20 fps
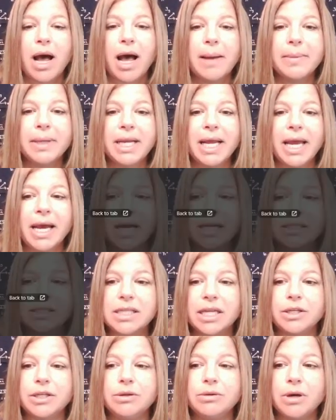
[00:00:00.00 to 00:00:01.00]
I'm going to ask
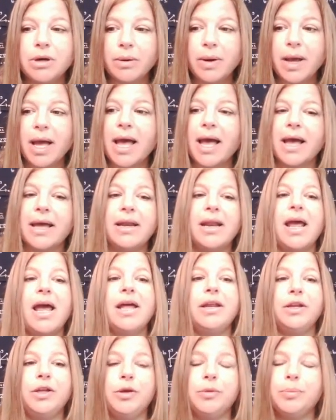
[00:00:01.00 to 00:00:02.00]
that you go ahead
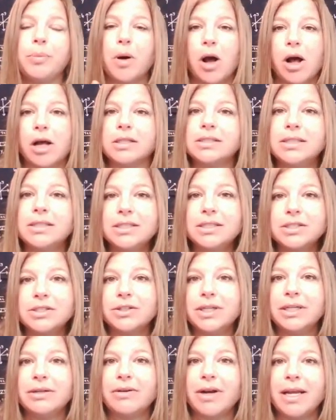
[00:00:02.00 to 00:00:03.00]
and you pause the
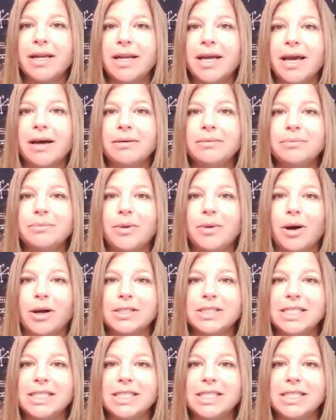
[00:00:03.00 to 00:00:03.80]
screen right now, pause